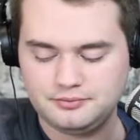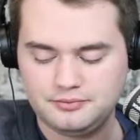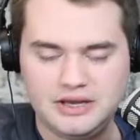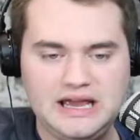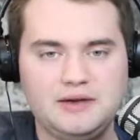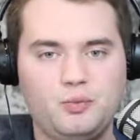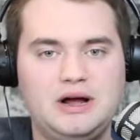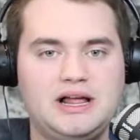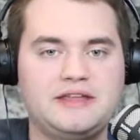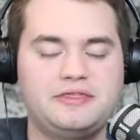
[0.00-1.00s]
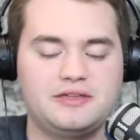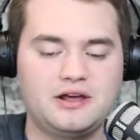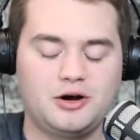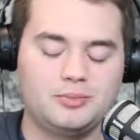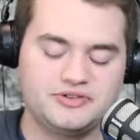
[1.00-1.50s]
And while I think
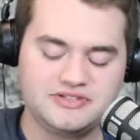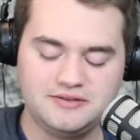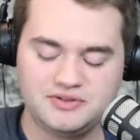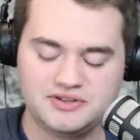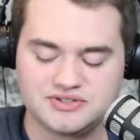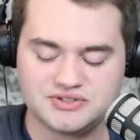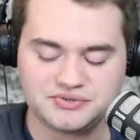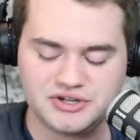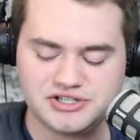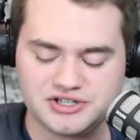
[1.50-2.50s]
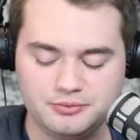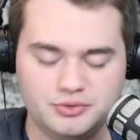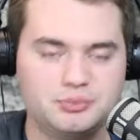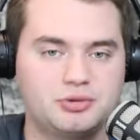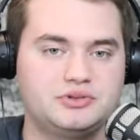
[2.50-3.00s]
that Auburn's defense is efficient,
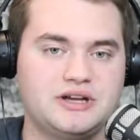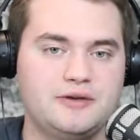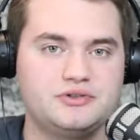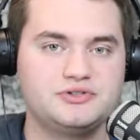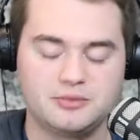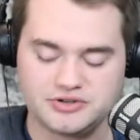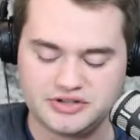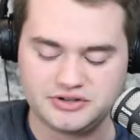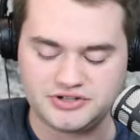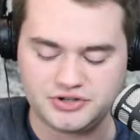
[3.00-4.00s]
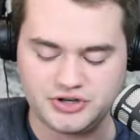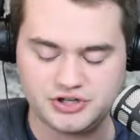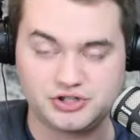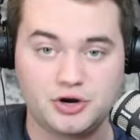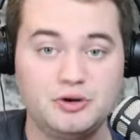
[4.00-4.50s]
we broke down those numbers on
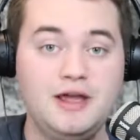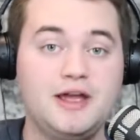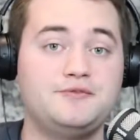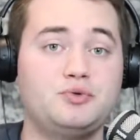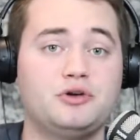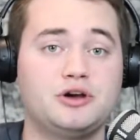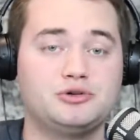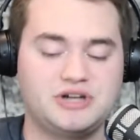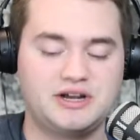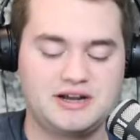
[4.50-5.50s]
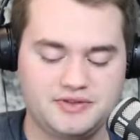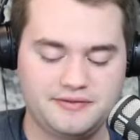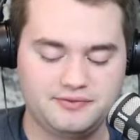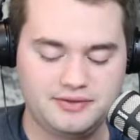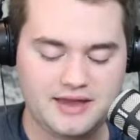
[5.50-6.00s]
yesterday's show. If you want to go check out
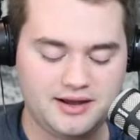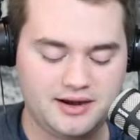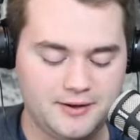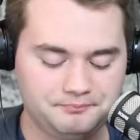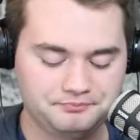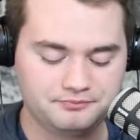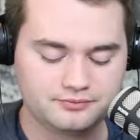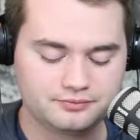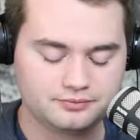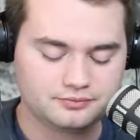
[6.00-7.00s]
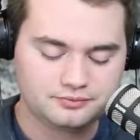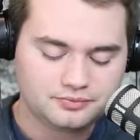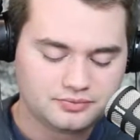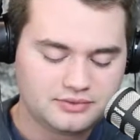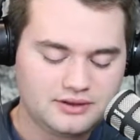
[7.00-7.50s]
that that um
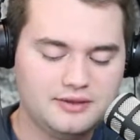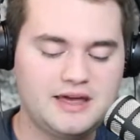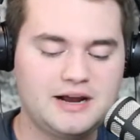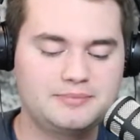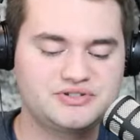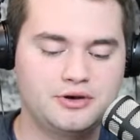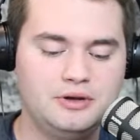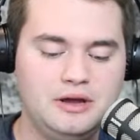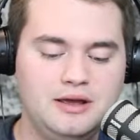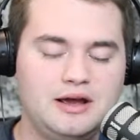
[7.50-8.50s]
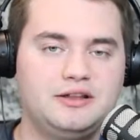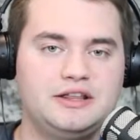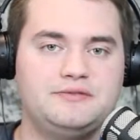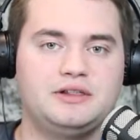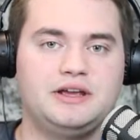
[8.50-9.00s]
that episode, I'll
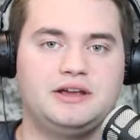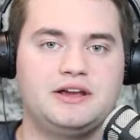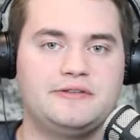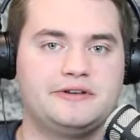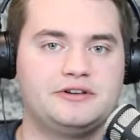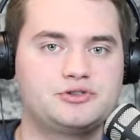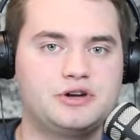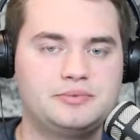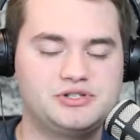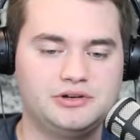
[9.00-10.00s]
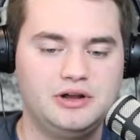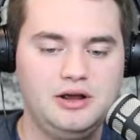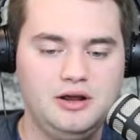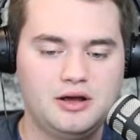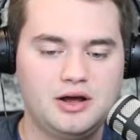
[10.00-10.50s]
leave a link in the description,
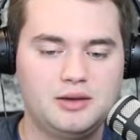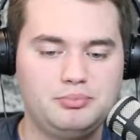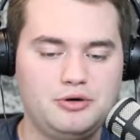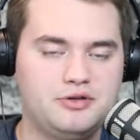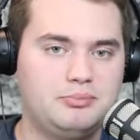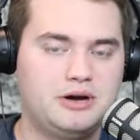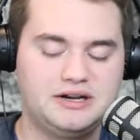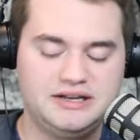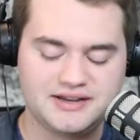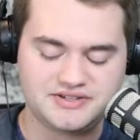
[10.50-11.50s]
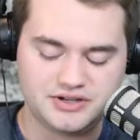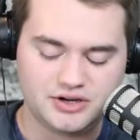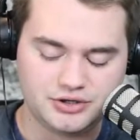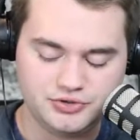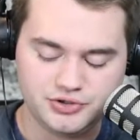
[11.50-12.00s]
uh, both on podcast and
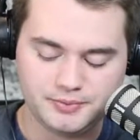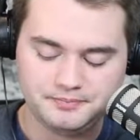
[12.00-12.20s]
on YouTube.